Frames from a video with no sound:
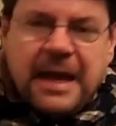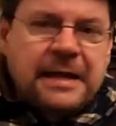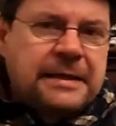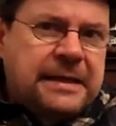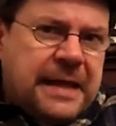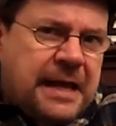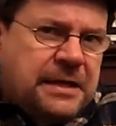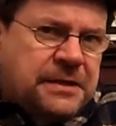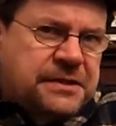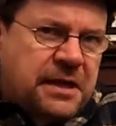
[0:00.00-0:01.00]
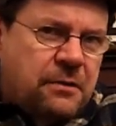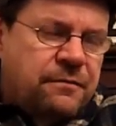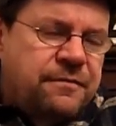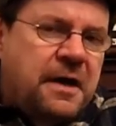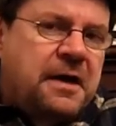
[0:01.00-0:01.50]
and get
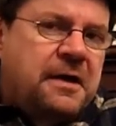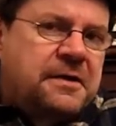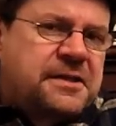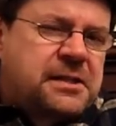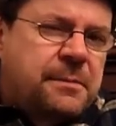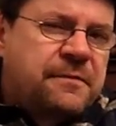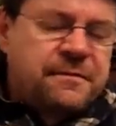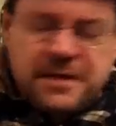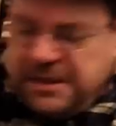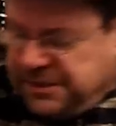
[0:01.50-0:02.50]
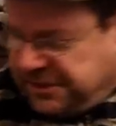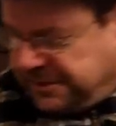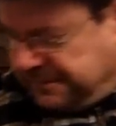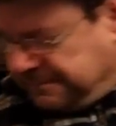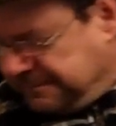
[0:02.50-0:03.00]
yourself some of these.